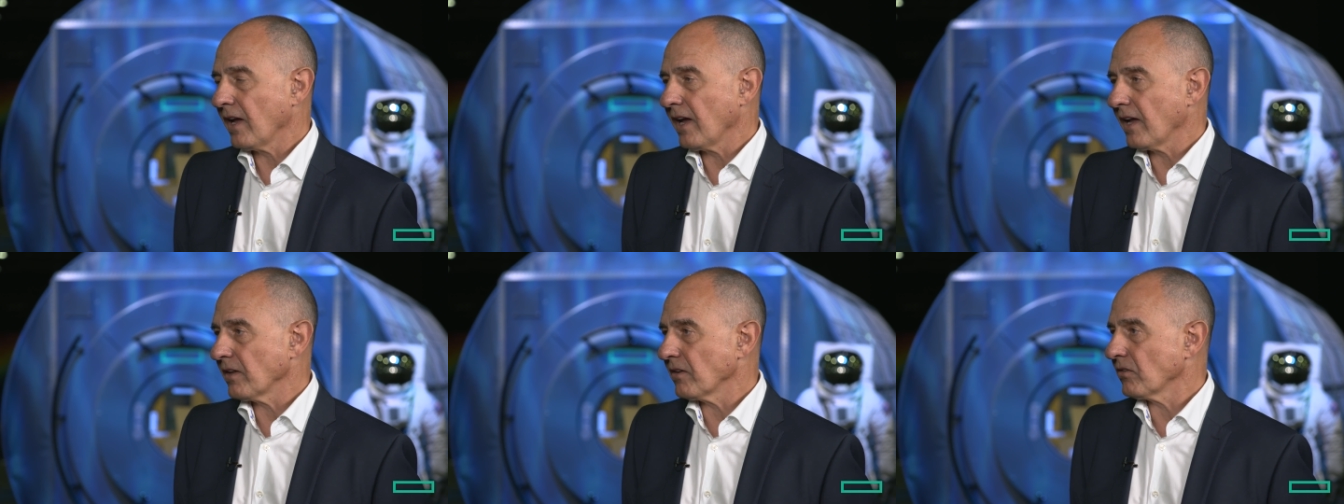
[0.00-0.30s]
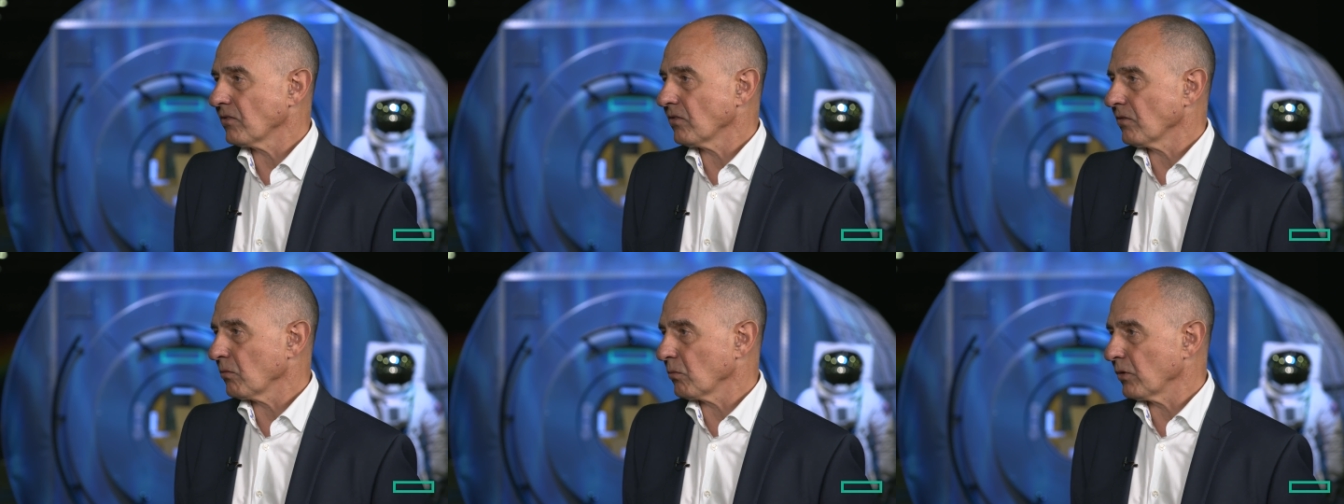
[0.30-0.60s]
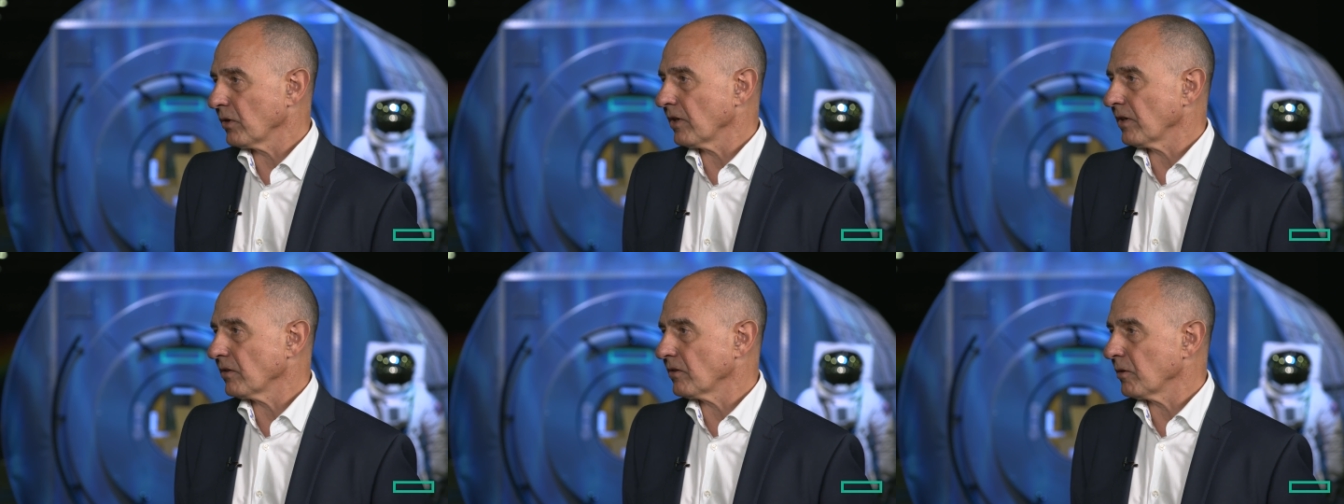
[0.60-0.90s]
and
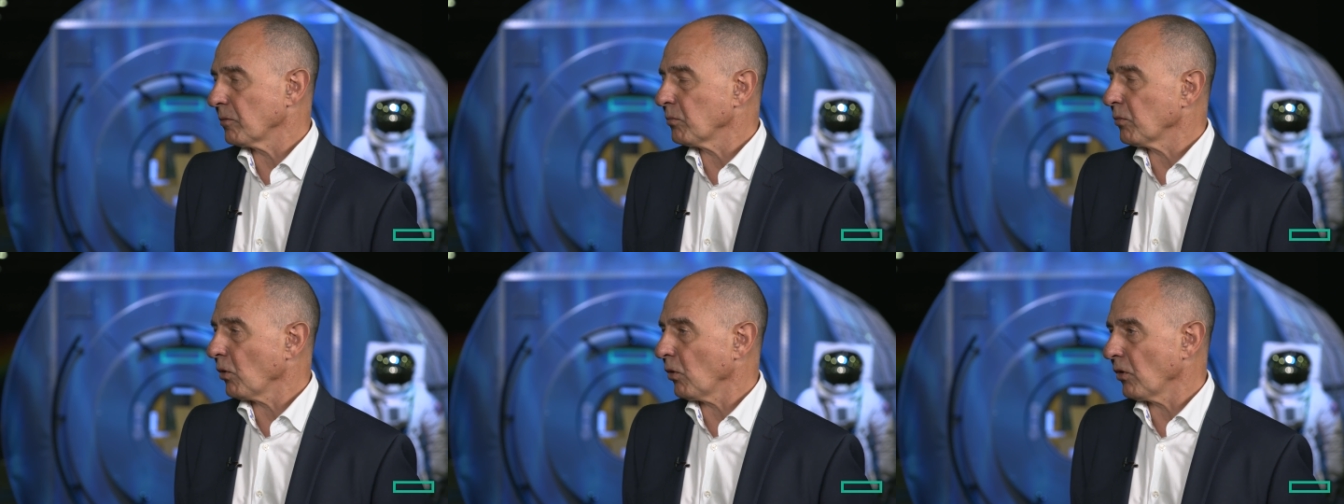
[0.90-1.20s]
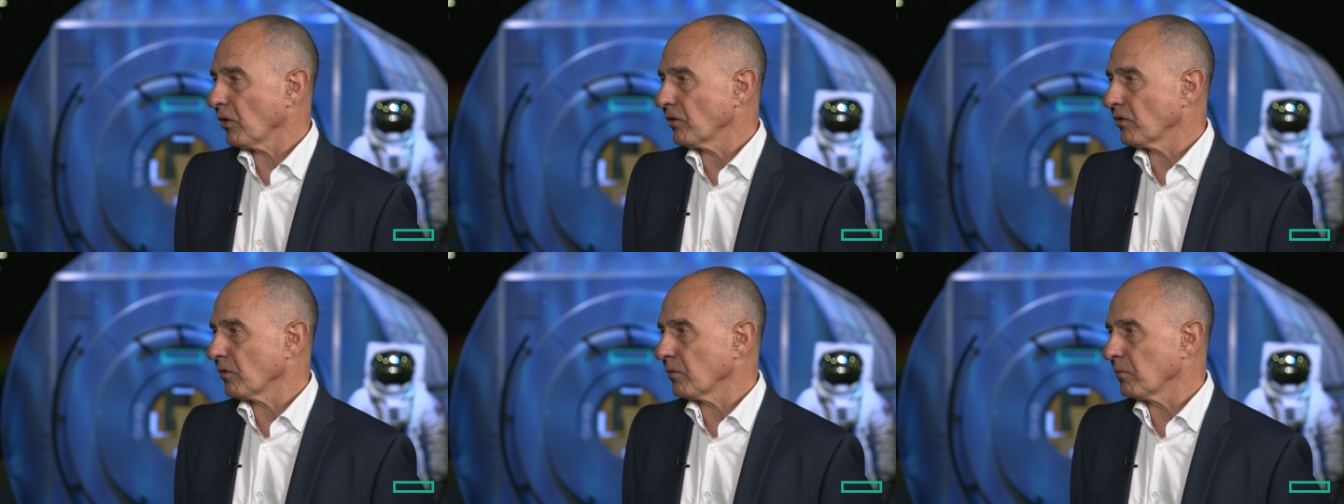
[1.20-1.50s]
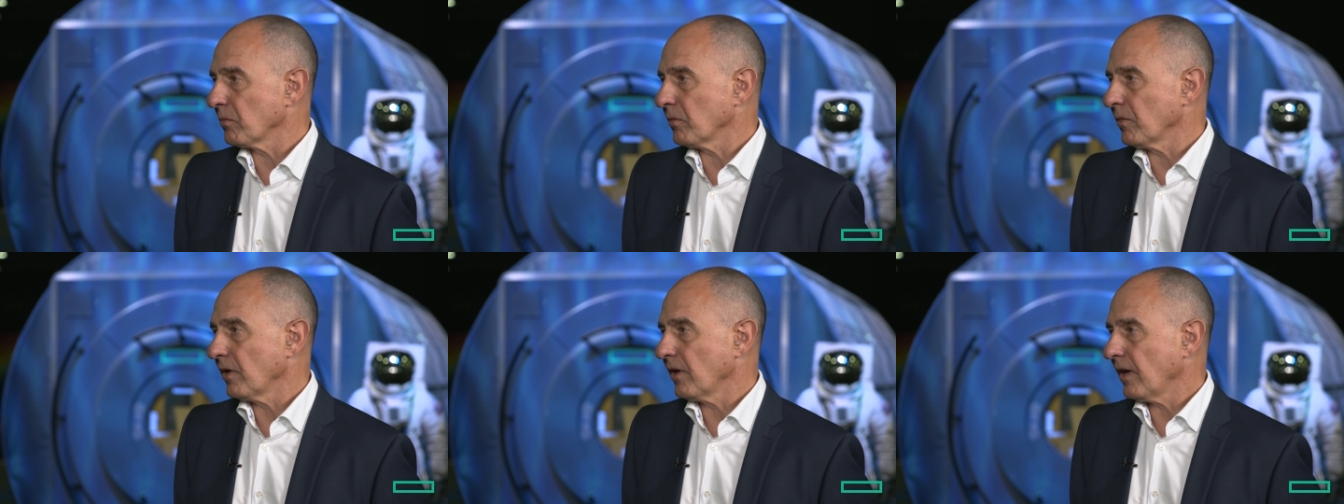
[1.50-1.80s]
we deploy
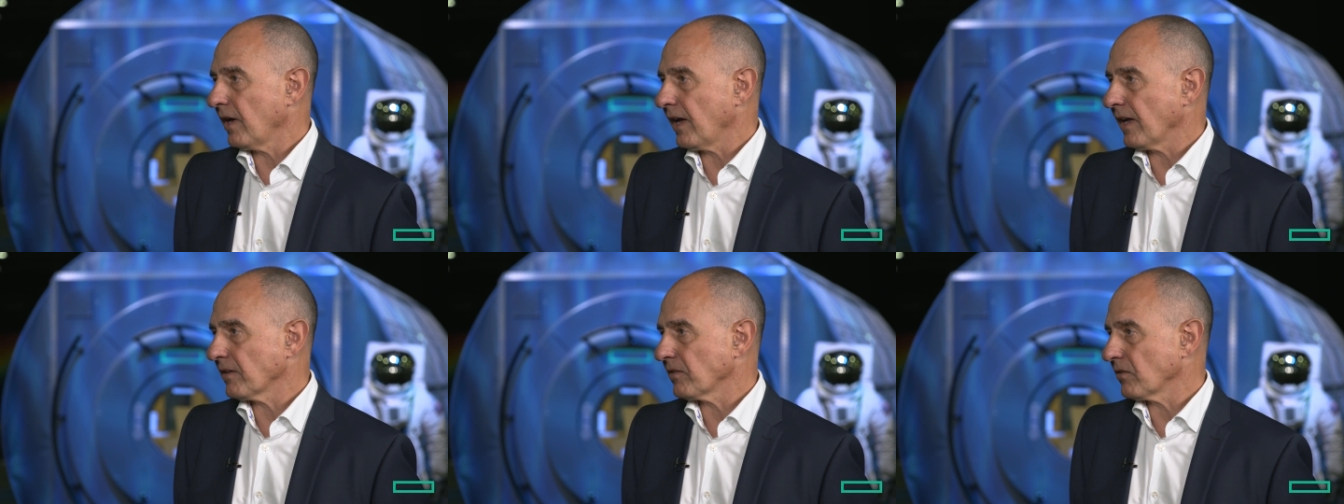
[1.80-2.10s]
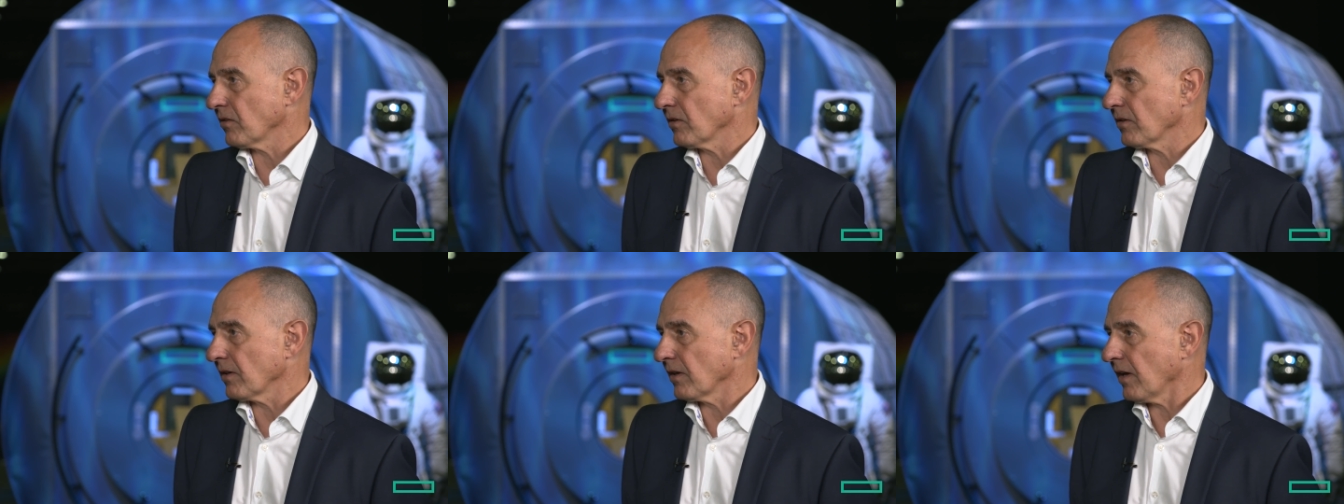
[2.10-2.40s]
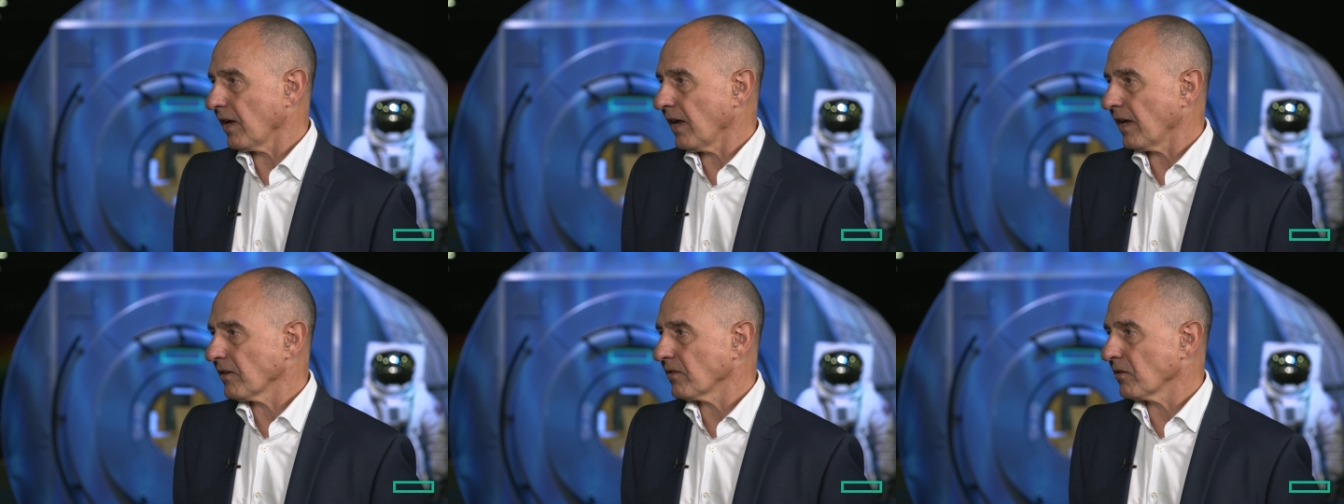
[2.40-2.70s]
them at
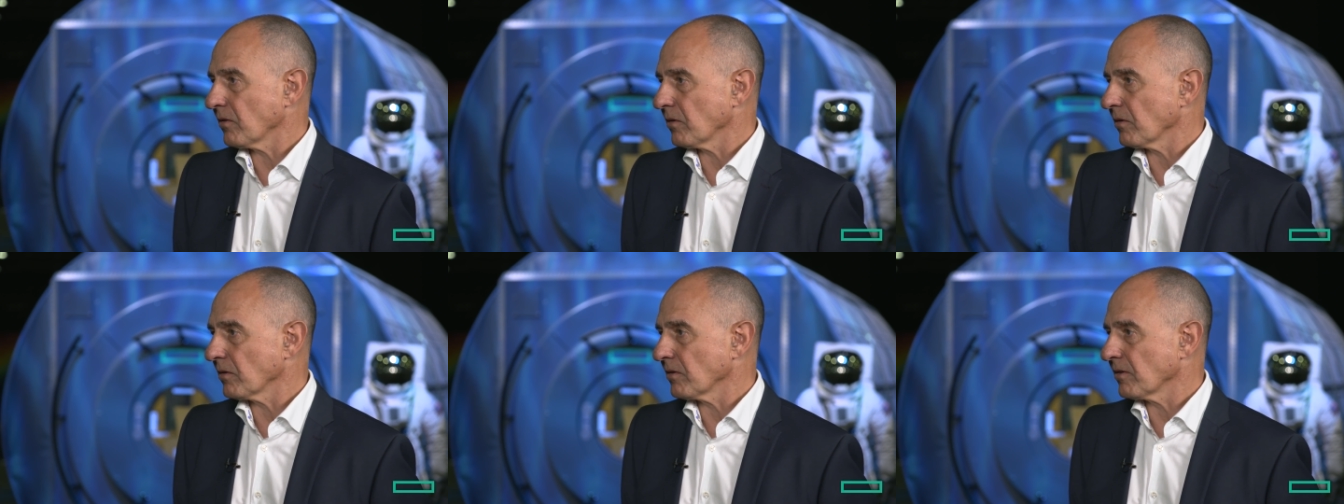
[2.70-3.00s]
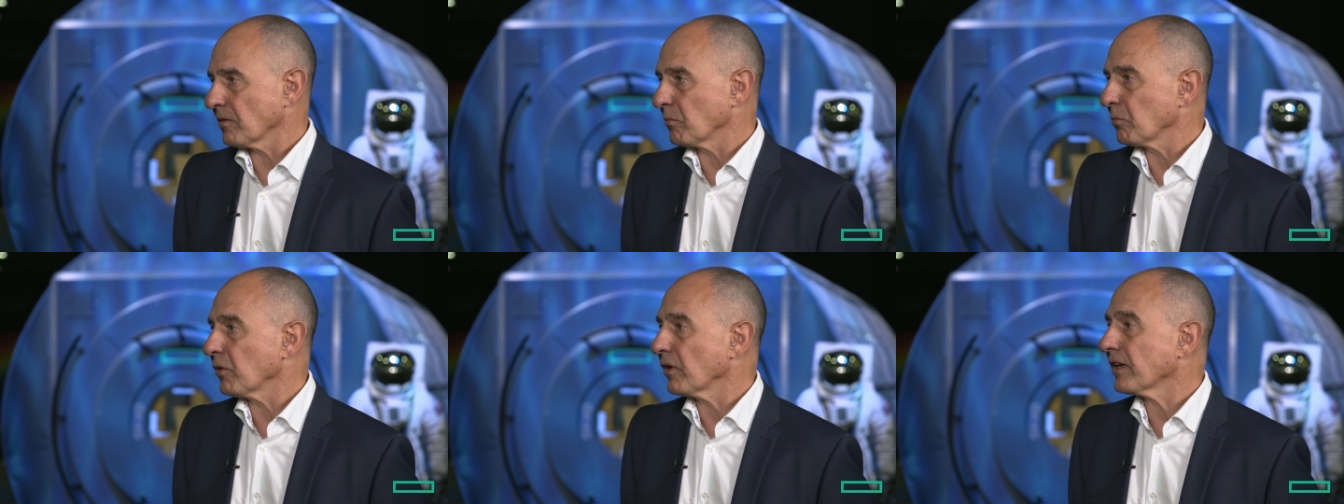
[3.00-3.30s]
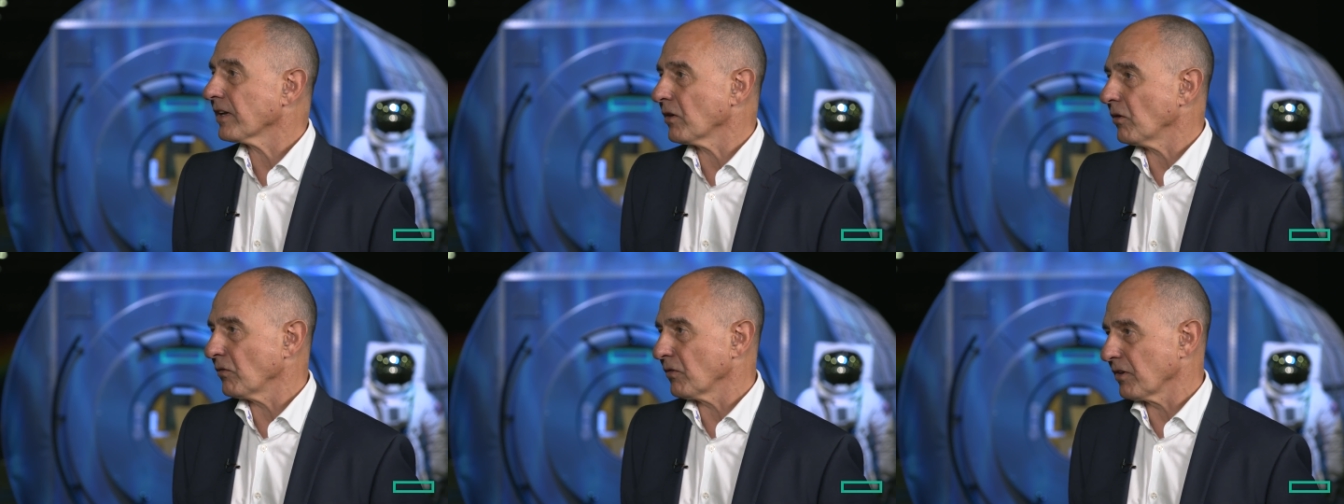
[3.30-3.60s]
the
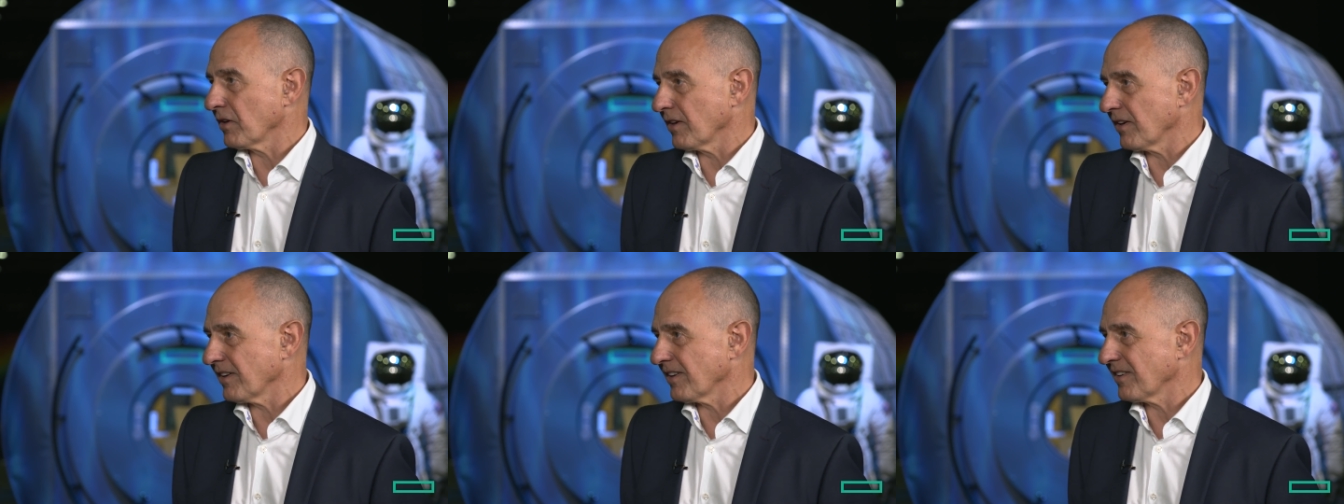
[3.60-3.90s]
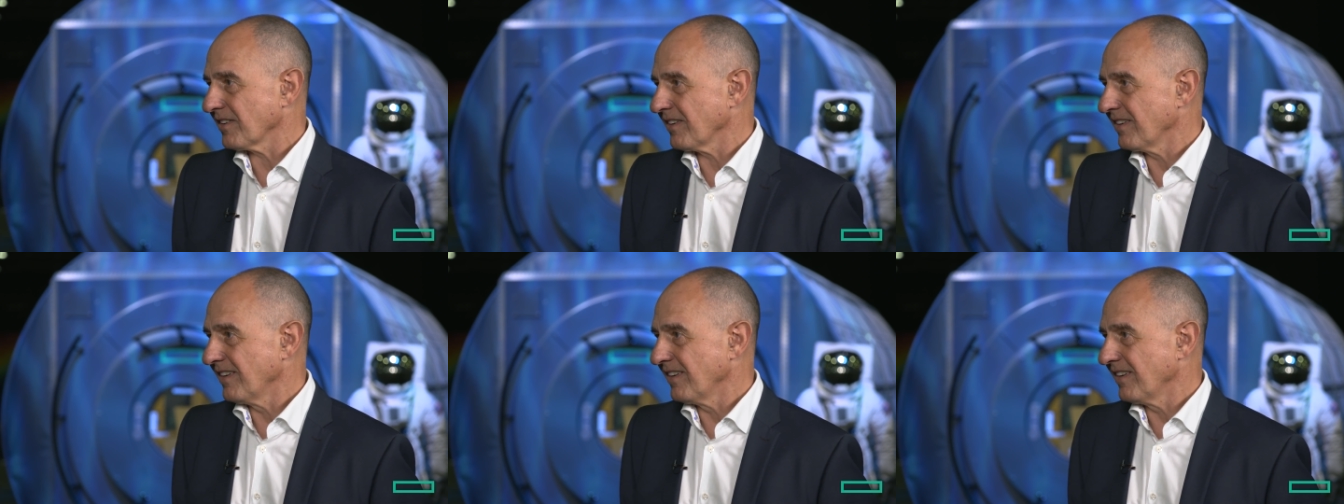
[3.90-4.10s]
blink of an eye.